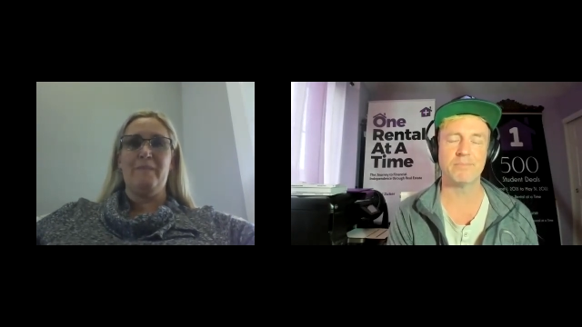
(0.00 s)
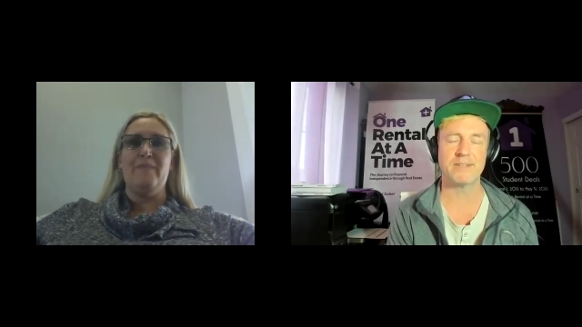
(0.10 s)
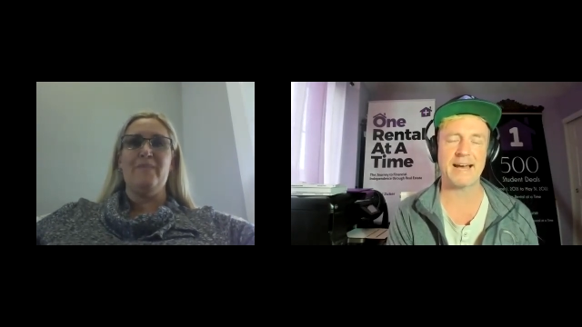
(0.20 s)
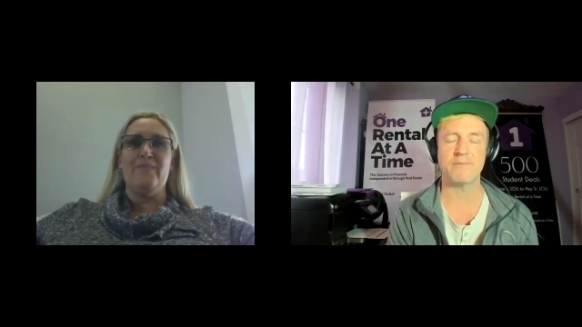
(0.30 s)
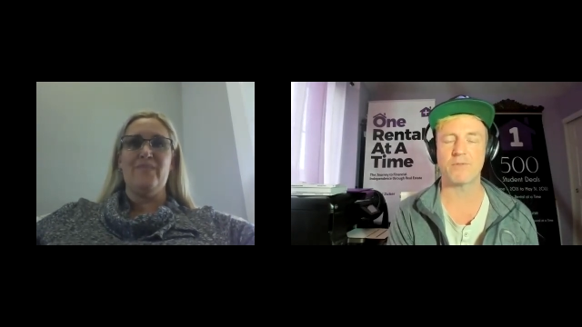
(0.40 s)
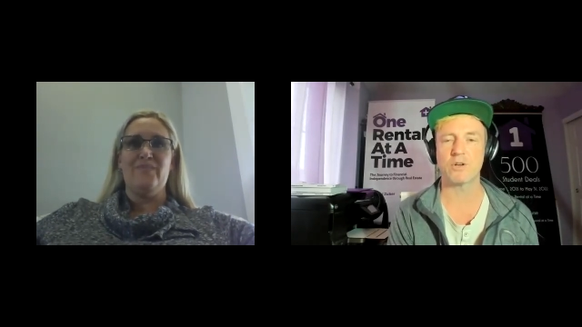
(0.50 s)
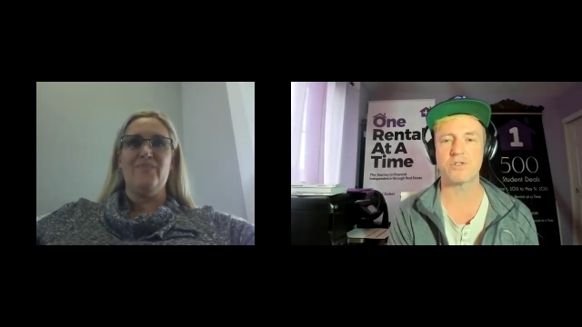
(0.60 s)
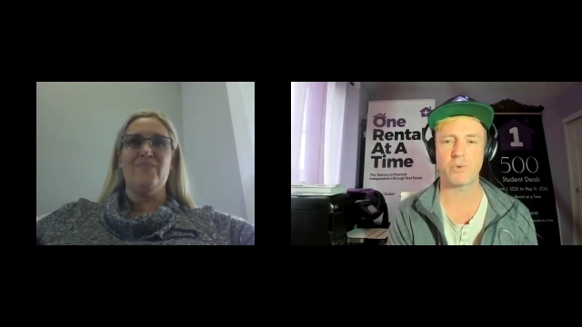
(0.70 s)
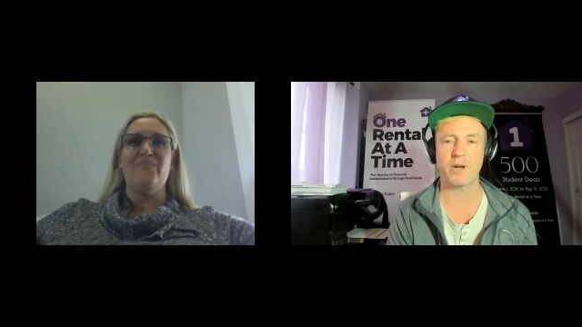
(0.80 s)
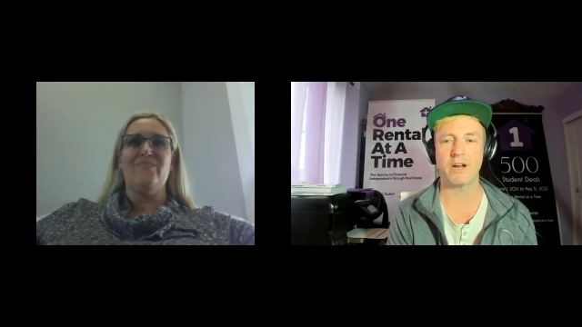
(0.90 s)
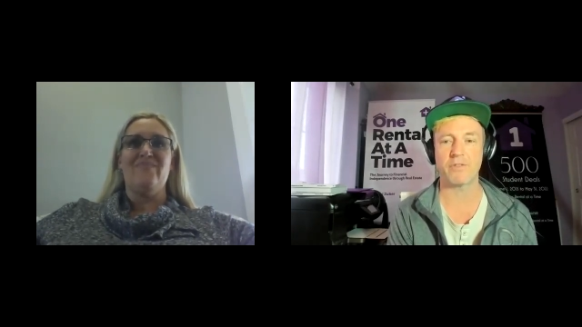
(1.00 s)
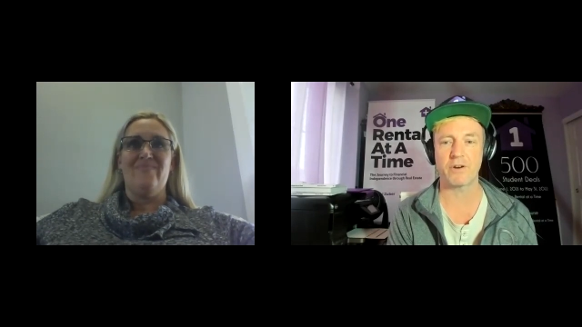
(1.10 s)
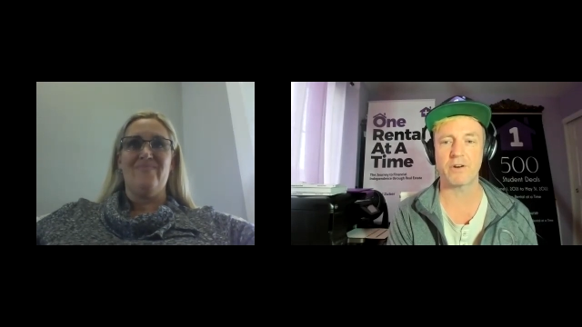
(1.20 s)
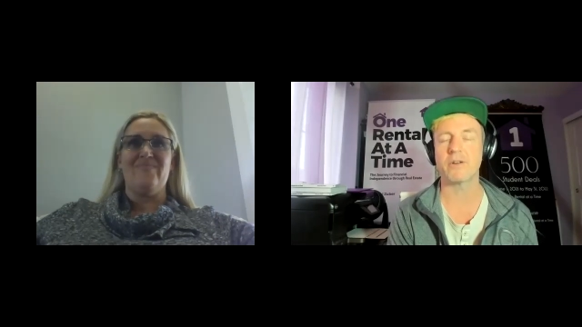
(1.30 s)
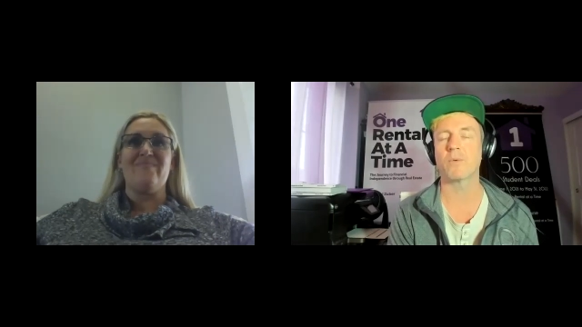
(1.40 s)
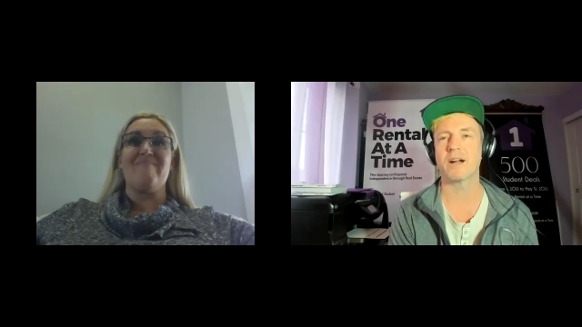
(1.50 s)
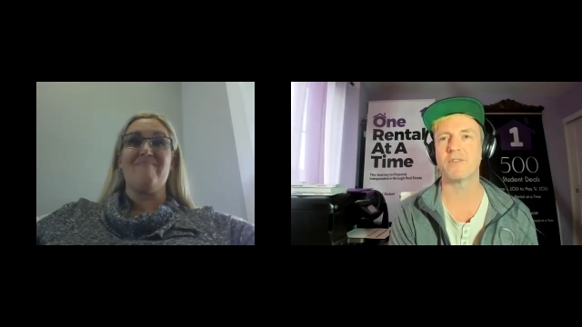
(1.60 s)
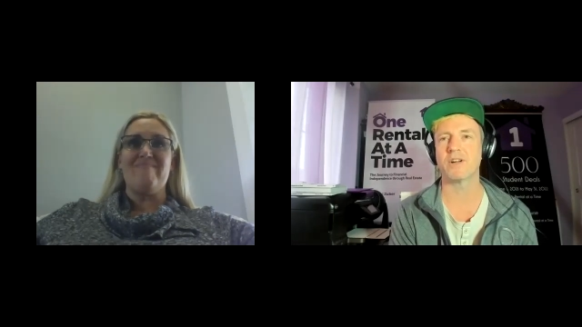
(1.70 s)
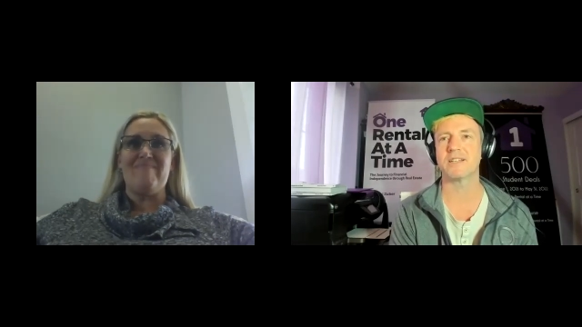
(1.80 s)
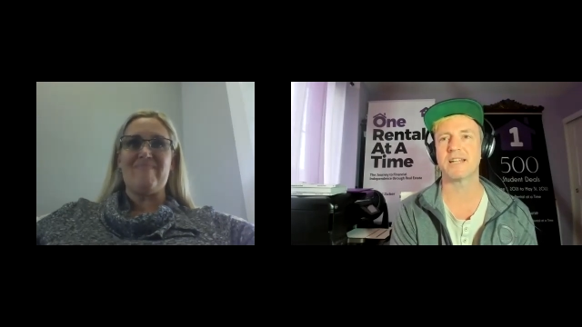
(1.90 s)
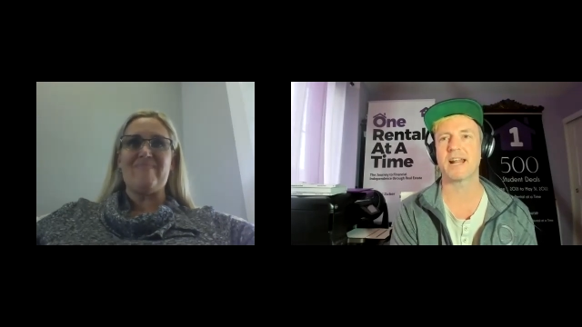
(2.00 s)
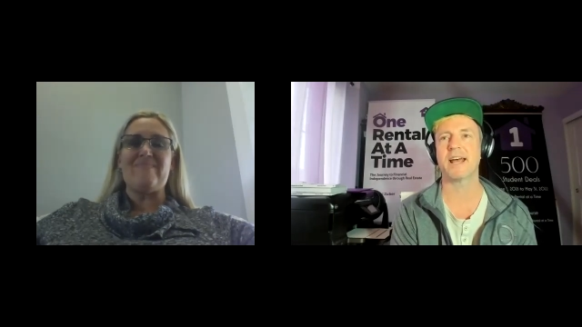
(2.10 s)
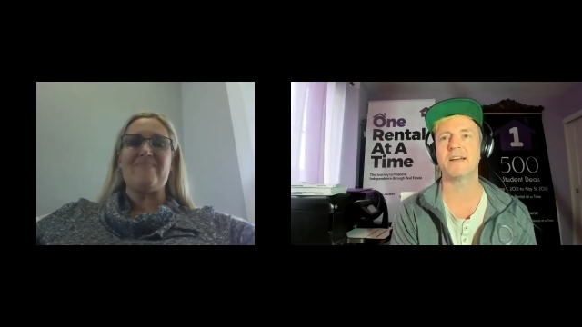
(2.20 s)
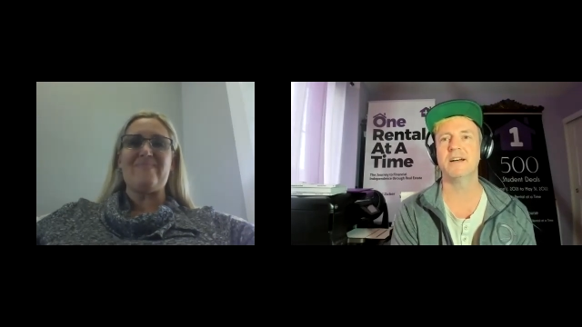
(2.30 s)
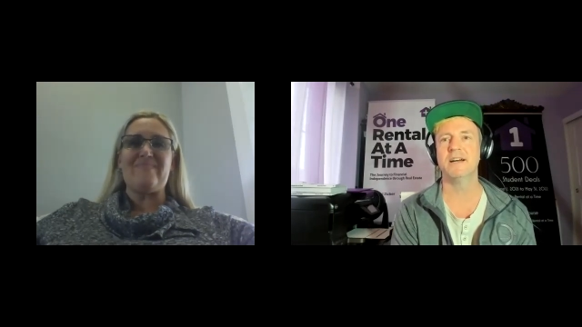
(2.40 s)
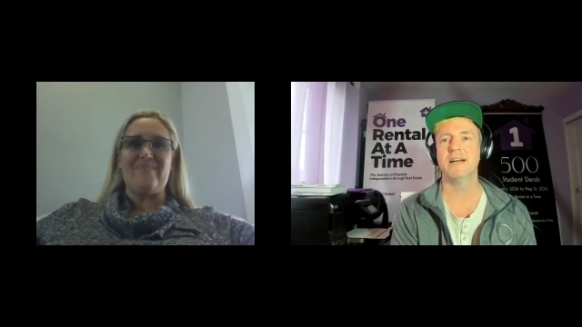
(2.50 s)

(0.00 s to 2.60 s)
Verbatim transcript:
Speaker 1: debt versus three and a third or whatever it is today.